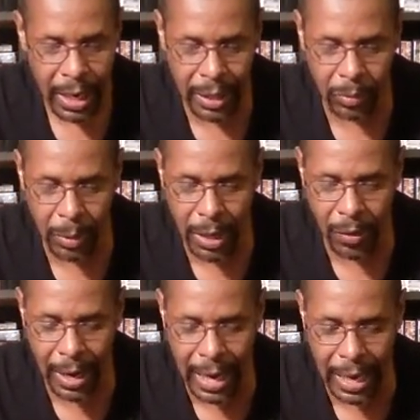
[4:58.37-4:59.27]
as
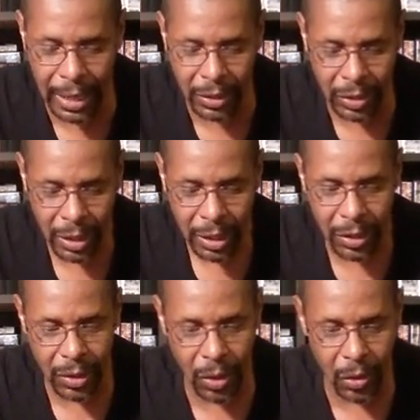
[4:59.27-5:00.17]
well as
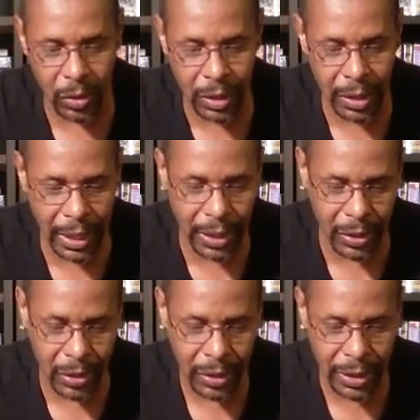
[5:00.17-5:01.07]
the
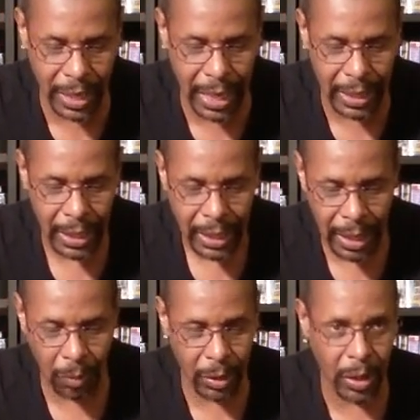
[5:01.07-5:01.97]
sticker set
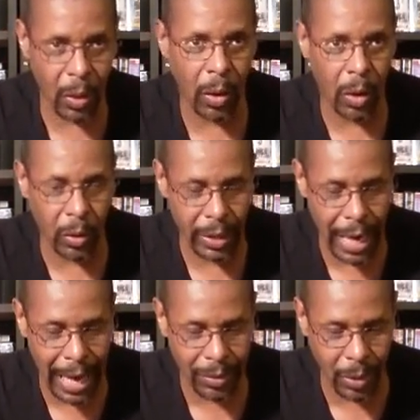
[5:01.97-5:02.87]
that would go on
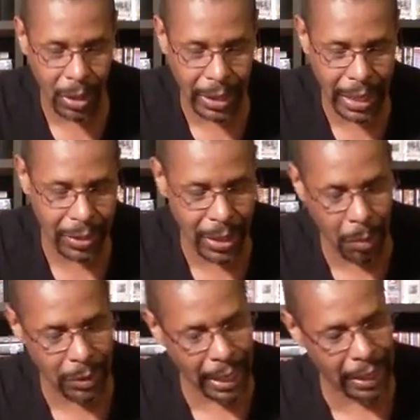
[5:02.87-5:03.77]
the actual arcade. So
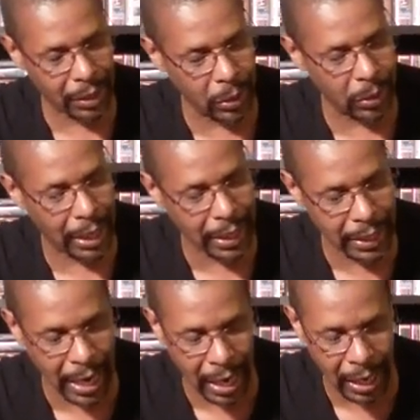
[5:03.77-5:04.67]
that was kind of cool that
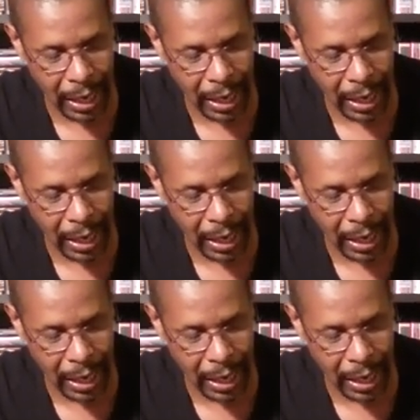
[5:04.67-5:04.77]
he